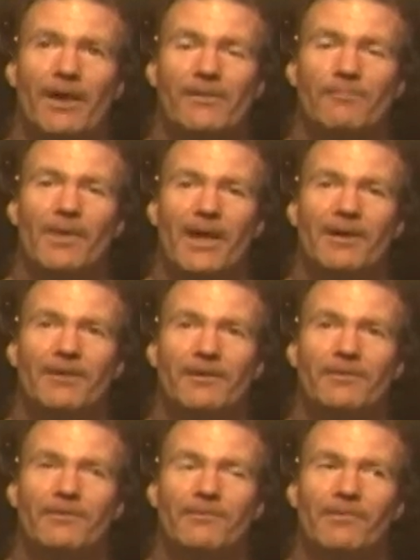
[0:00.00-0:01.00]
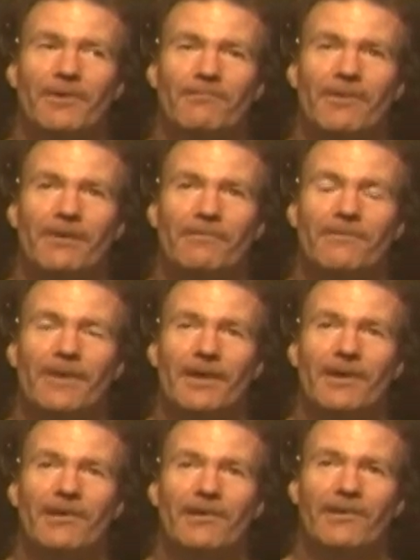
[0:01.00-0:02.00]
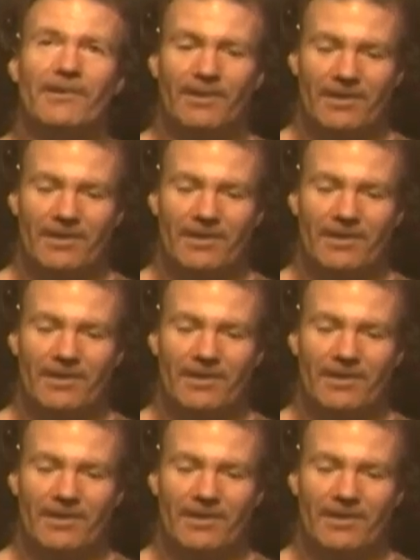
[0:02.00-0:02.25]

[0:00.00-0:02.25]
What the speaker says: make me feel.